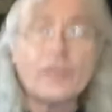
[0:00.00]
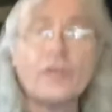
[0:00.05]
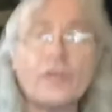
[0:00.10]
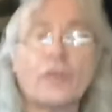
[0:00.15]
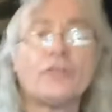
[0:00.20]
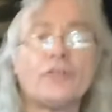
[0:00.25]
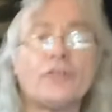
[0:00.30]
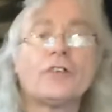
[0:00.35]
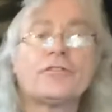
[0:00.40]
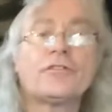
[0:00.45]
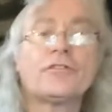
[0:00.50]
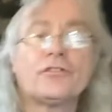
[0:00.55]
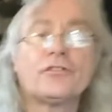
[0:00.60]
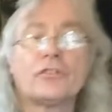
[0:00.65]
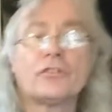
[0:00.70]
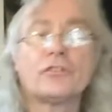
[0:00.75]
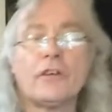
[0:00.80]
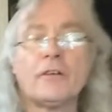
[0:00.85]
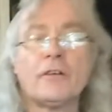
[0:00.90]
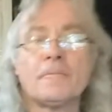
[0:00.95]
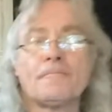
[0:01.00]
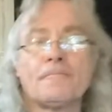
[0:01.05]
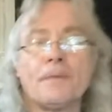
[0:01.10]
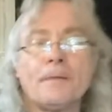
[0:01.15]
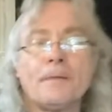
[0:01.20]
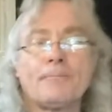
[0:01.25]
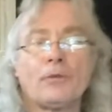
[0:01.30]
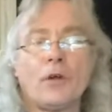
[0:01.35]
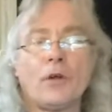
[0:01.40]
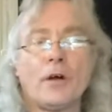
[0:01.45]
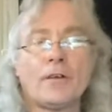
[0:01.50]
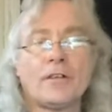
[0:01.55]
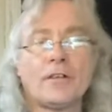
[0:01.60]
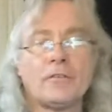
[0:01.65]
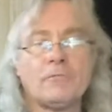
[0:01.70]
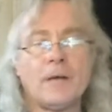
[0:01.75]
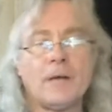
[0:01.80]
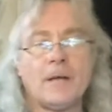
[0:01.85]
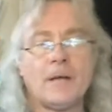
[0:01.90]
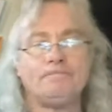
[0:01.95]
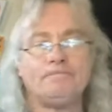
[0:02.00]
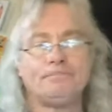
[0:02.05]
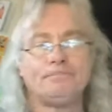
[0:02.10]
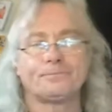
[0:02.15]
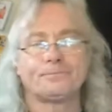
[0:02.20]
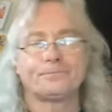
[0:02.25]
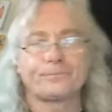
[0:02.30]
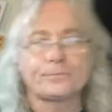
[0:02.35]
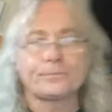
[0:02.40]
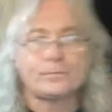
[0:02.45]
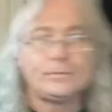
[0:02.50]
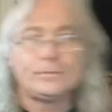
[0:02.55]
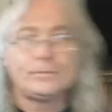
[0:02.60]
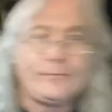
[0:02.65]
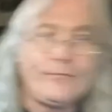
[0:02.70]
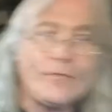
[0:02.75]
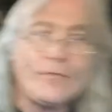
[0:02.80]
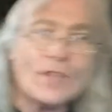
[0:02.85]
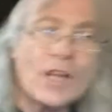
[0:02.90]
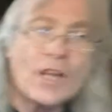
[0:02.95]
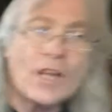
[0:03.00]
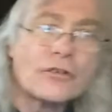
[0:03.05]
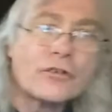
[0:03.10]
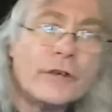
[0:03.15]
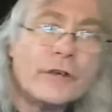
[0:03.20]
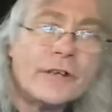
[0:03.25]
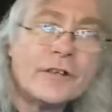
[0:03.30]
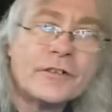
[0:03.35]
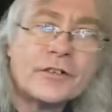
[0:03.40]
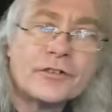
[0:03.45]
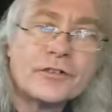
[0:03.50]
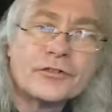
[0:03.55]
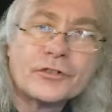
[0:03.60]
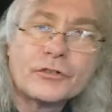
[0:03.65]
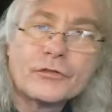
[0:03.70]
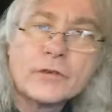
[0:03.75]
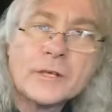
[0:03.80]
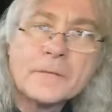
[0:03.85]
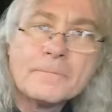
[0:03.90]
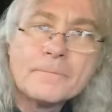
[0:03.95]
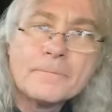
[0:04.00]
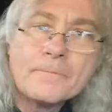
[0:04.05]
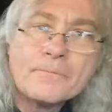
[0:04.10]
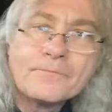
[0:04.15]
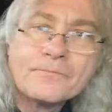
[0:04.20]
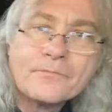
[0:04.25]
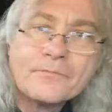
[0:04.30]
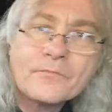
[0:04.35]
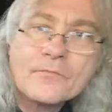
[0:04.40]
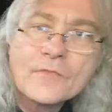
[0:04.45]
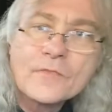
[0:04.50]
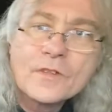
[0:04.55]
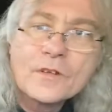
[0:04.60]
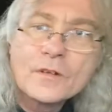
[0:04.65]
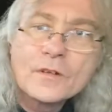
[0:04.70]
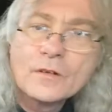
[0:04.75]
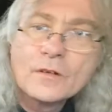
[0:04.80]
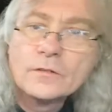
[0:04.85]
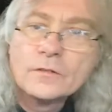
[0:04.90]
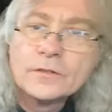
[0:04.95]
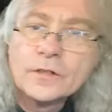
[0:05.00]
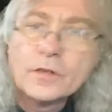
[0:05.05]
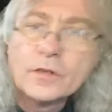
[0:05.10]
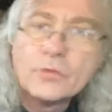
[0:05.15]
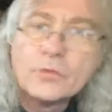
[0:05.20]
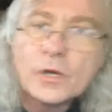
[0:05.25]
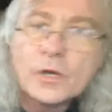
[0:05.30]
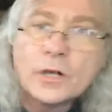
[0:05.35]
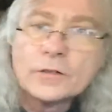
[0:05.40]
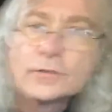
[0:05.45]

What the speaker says: You know, you could disagree with people all you want. Agree to disagree. You know, we're all